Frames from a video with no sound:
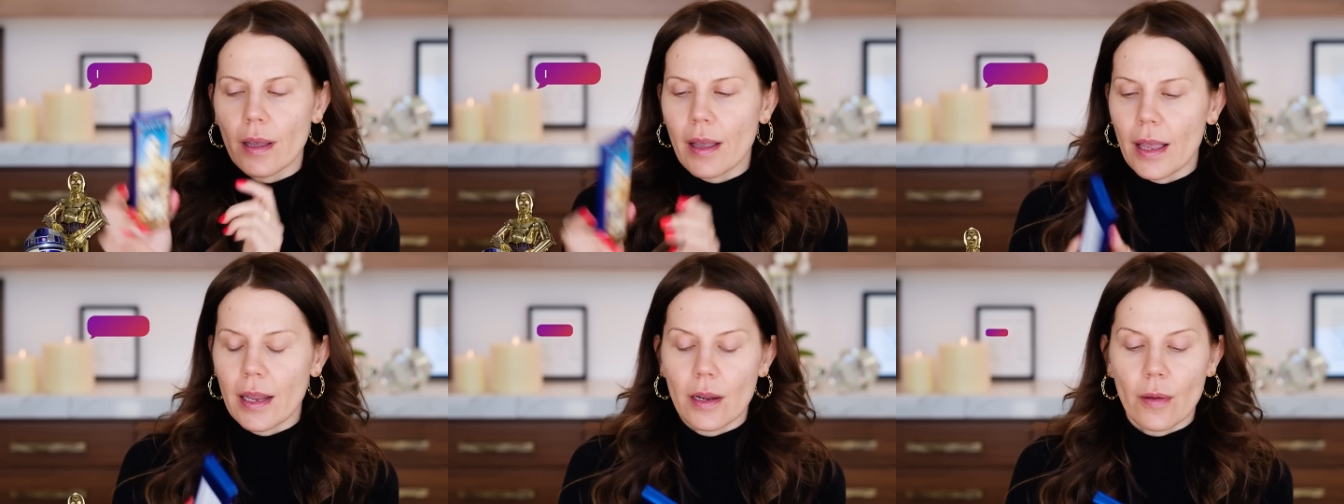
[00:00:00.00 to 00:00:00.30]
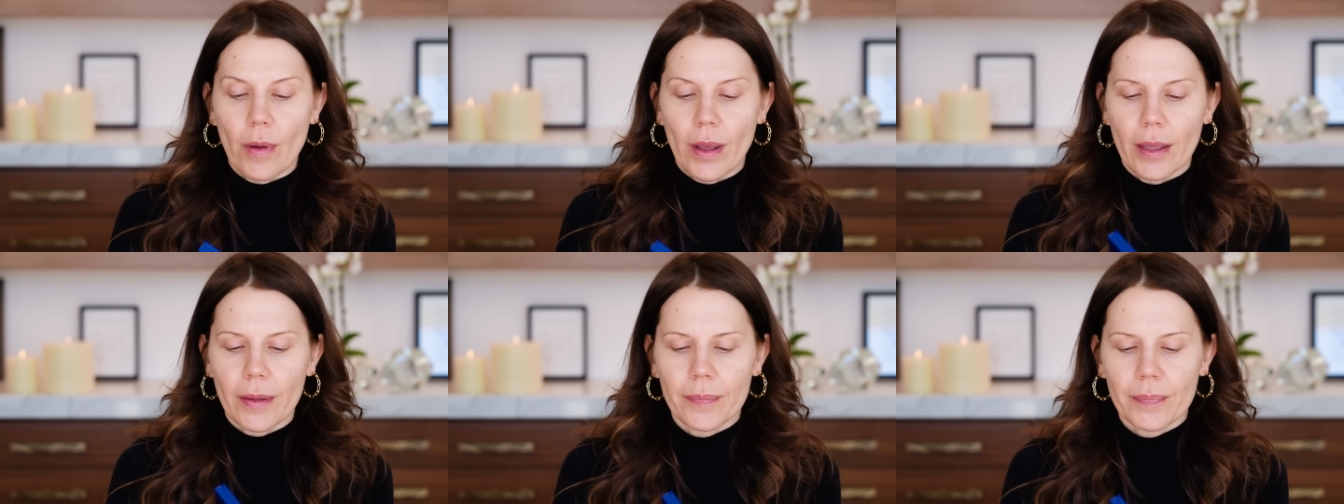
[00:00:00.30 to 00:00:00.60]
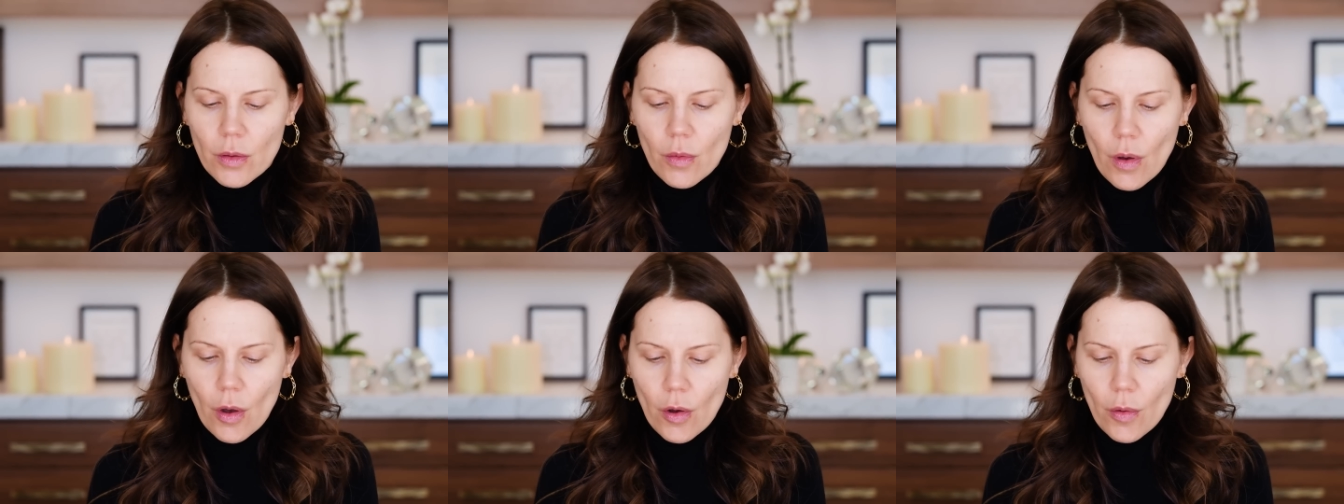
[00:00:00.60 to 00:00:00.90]
Anyway,
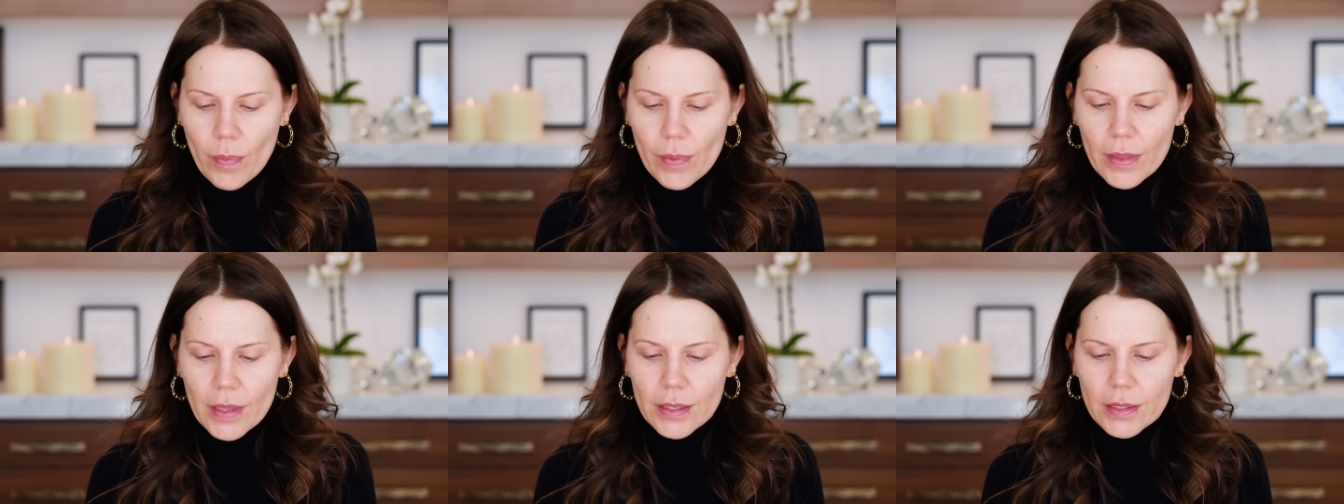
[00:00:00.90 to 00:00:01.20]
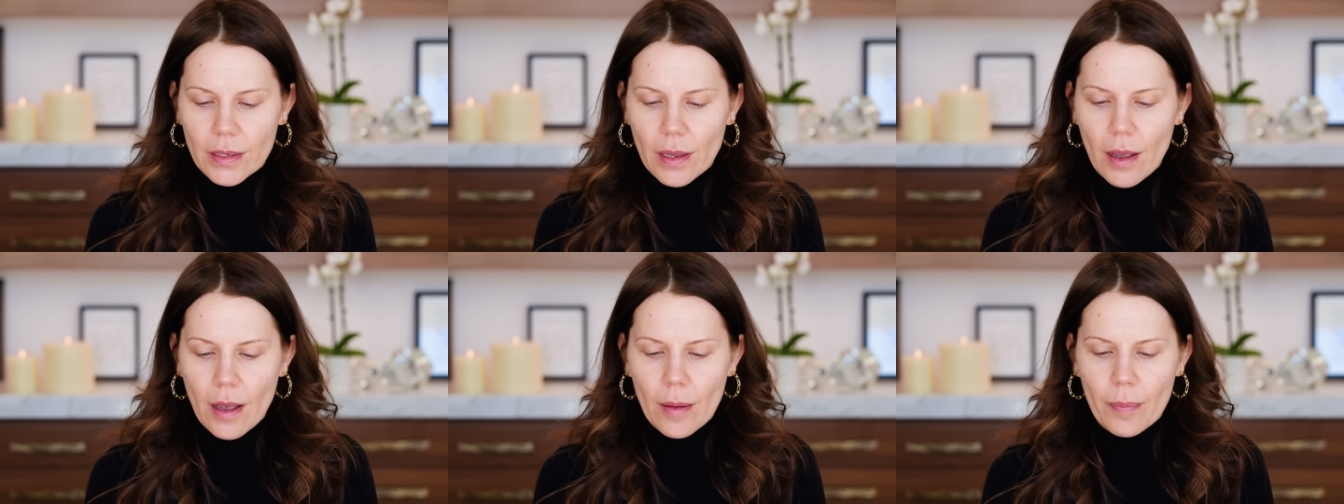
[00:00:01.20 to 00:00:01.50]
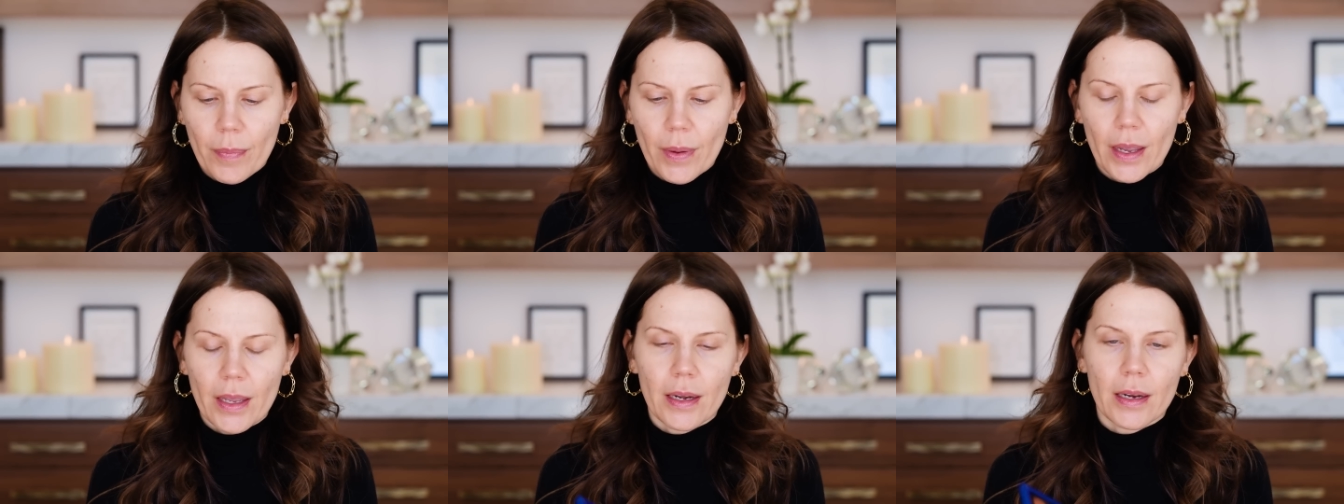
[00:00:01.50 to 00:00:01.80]
you open this
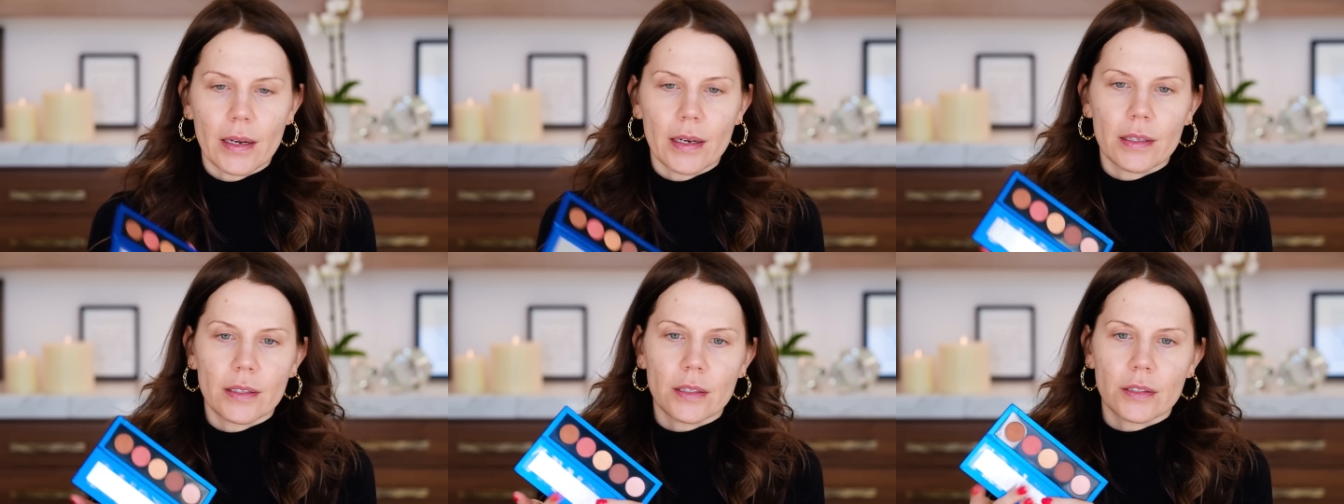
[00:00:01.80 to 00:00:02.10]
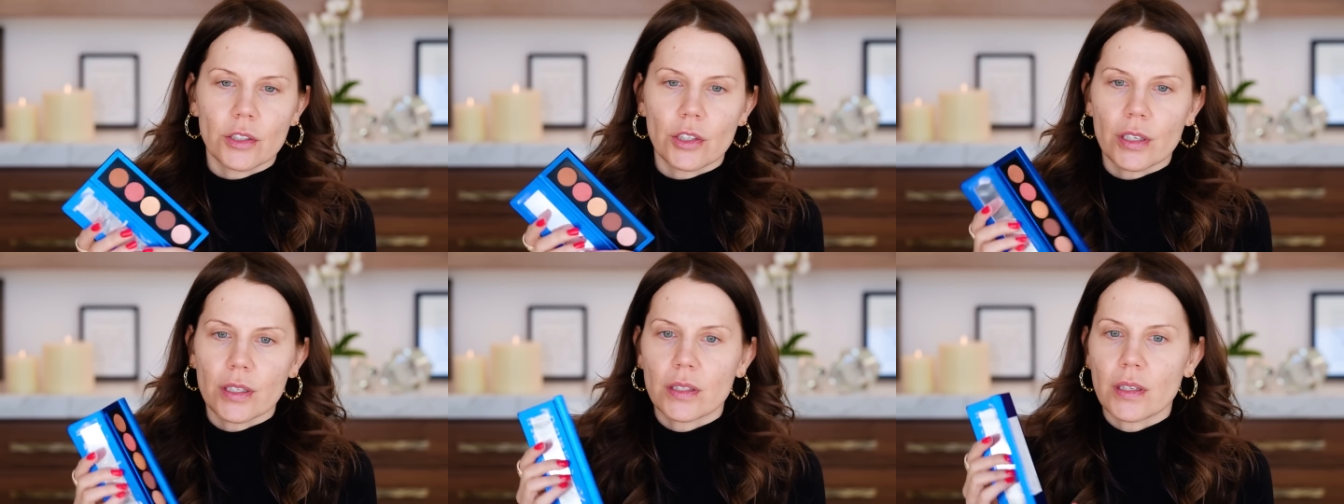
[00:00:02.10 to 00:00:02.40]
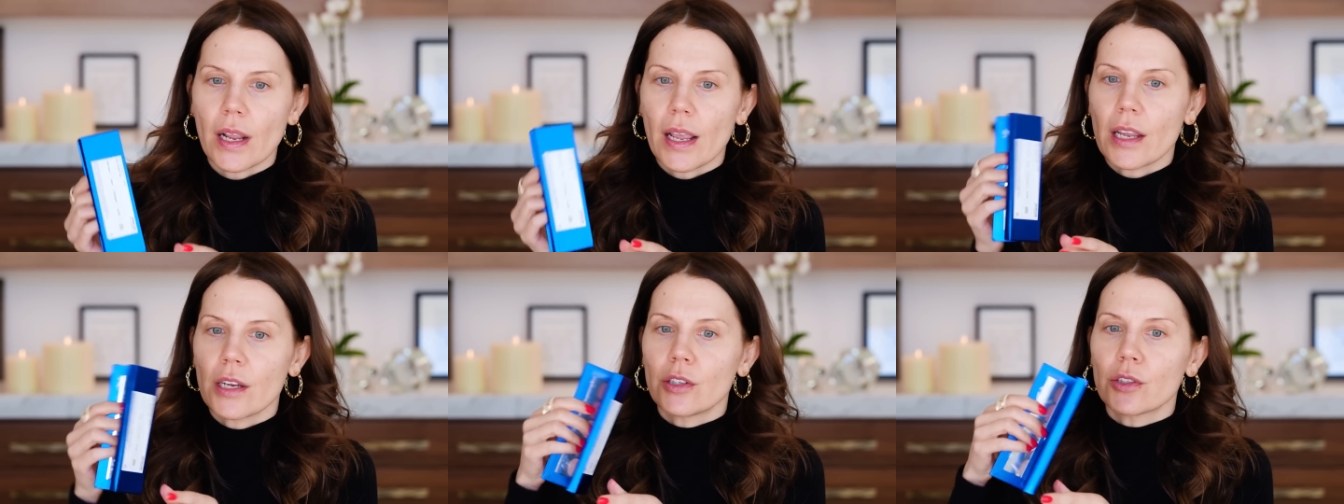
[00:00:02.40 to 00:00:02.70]
up and it is
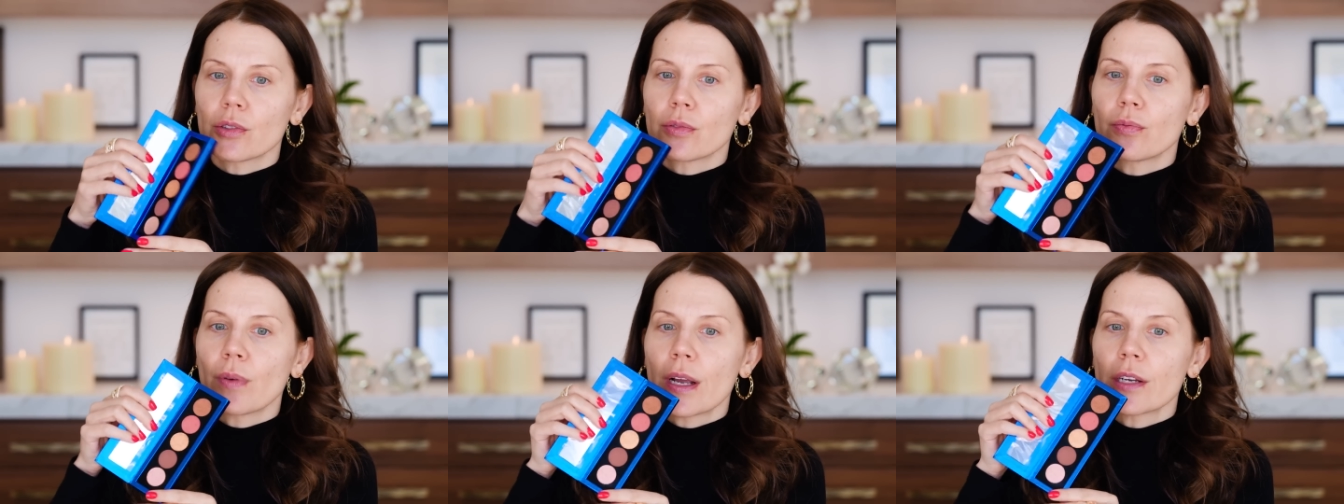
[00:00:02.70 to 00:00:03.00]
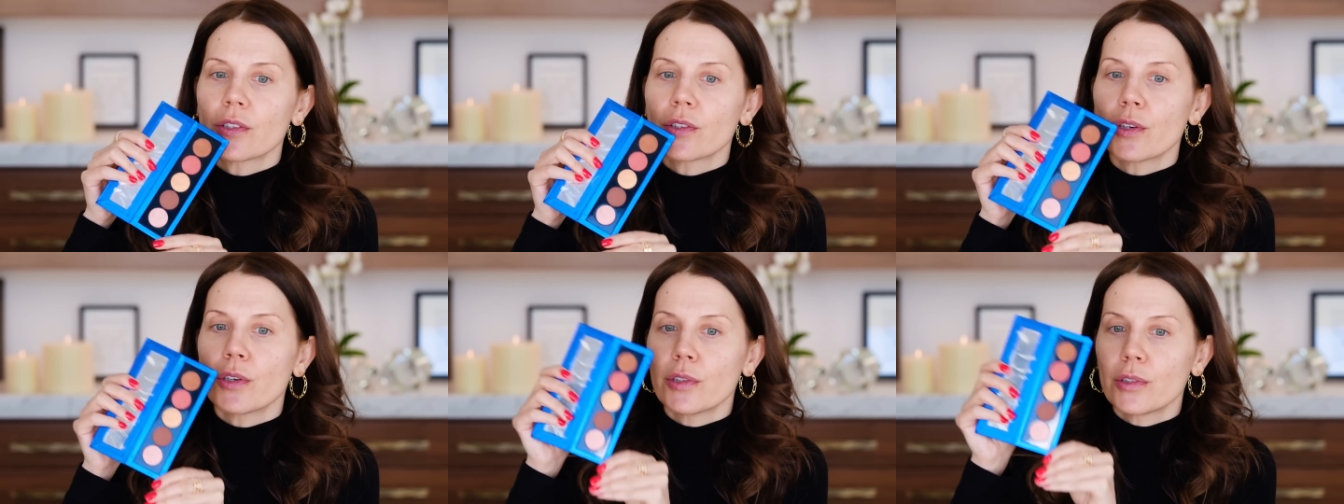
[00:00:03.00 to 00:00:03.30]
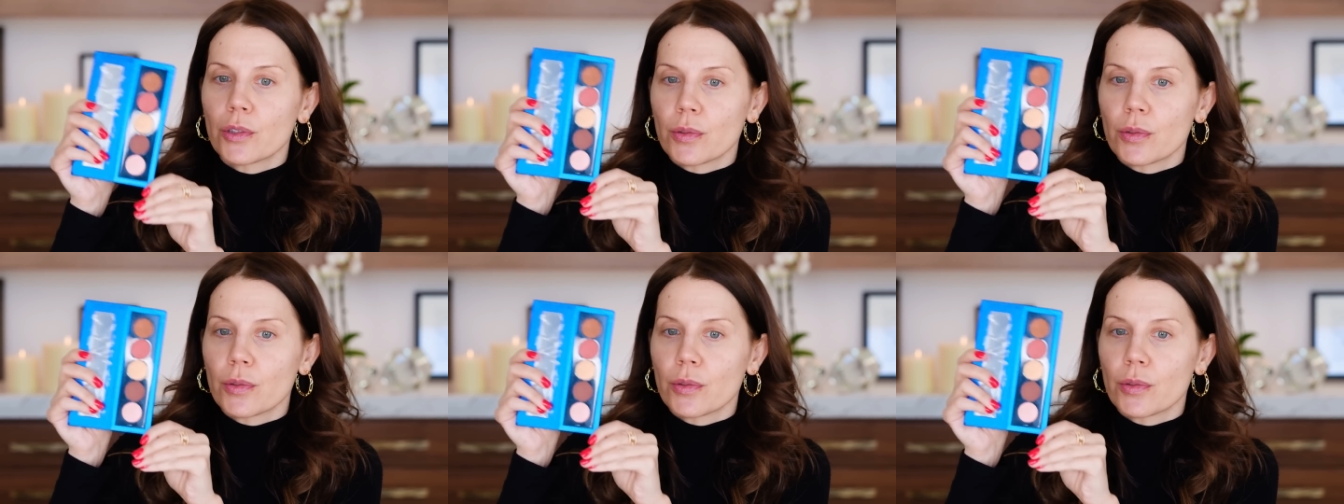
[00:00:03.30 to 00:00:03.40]
just a treasure